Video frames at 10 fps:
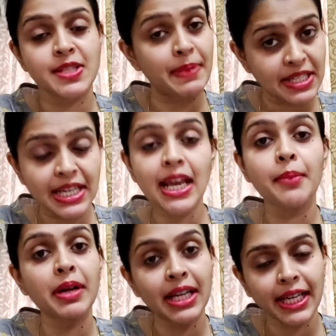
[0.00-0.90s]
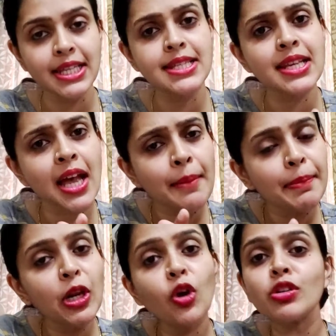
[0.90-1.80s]
especially among kids
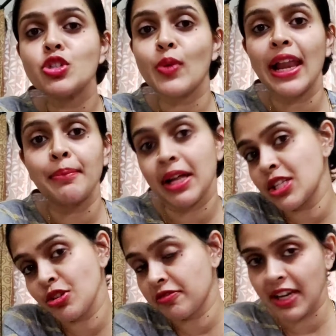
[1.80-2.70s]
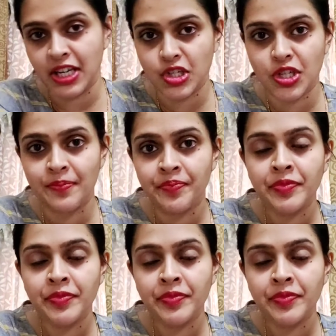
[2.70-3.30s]
below 12 months of age.